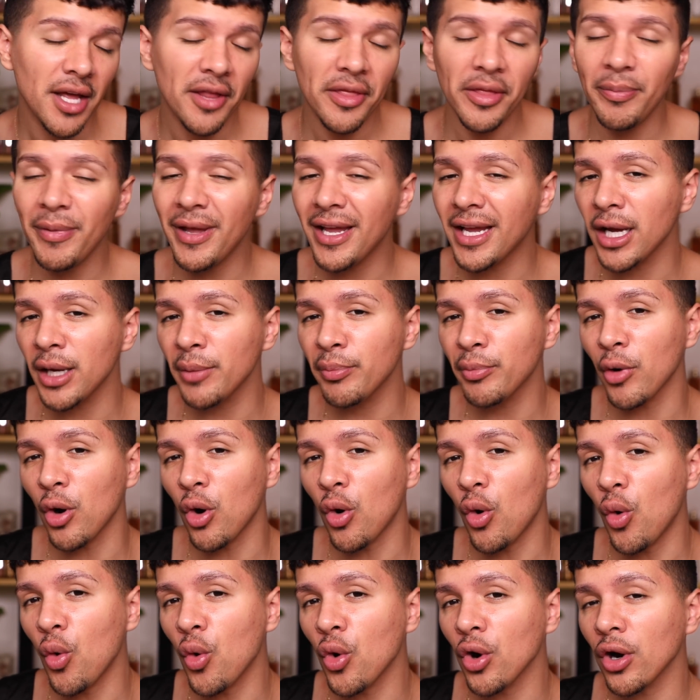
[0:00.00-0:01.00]
the makeup
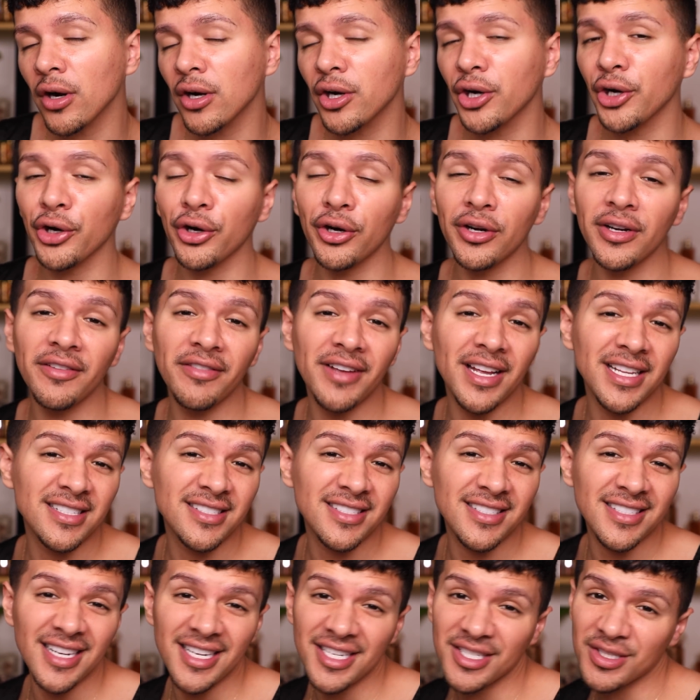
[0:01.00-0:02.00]
or current
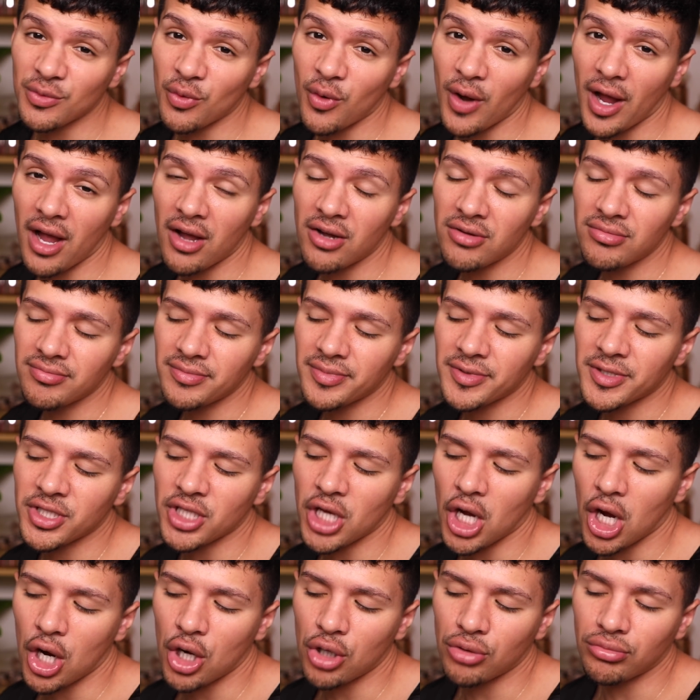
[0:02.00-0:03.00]
events as well.
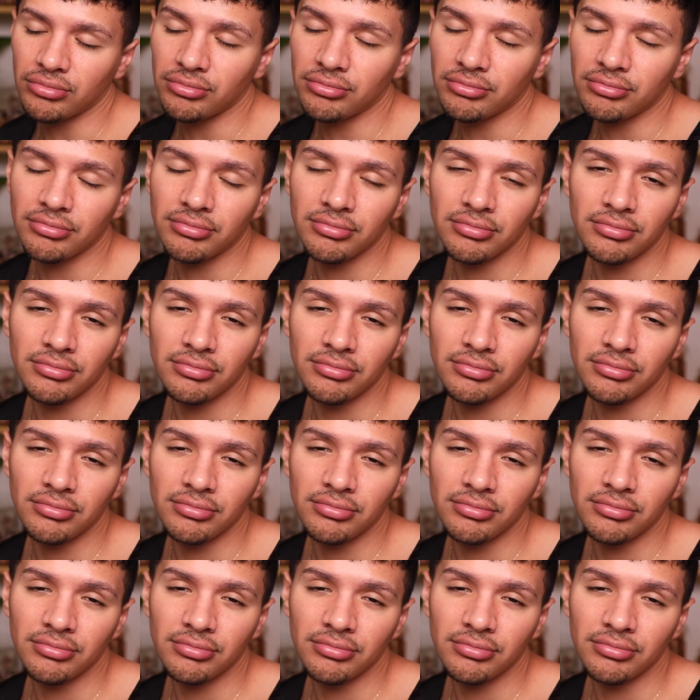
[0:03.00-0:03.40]
So